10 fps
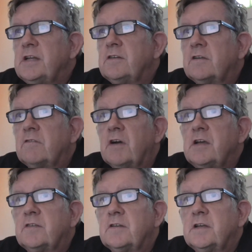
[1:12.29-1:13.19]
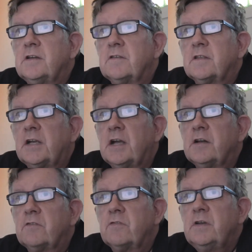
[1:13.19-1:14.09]
integrated into the
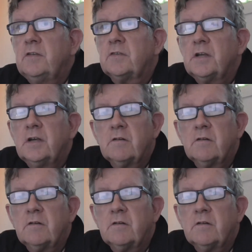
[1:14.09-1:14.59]
country's